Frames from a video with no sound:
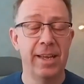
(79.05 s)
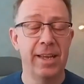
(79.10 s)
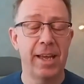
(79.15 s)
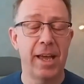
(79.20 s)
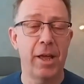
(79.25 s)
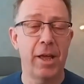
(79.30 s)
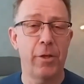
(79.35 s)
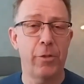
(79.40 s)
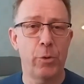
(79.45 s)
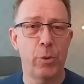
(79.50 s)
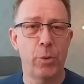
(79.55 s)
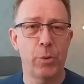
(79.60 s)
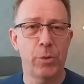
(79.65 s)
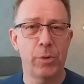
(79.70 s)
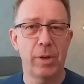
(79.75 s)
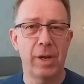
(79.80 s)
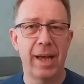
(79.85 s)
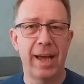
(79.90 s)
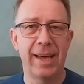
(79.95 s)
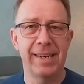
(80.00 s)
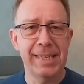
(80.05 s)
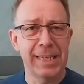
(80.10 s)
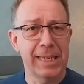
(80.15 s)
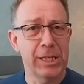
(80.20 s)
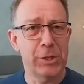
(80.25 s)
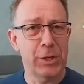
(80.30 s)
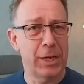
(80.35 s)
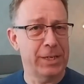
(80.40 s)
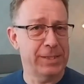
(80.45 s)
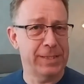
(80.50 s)
I thought I
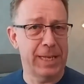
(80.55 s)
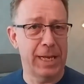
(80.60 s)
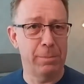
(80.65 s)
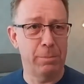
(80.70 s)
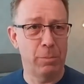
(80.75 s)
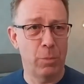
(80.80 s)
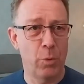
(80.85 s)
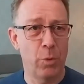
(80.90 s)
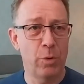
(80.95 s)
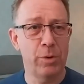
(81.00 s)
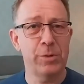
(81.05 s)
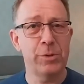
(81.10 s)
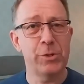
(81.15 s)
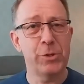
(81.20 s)
need to understand more.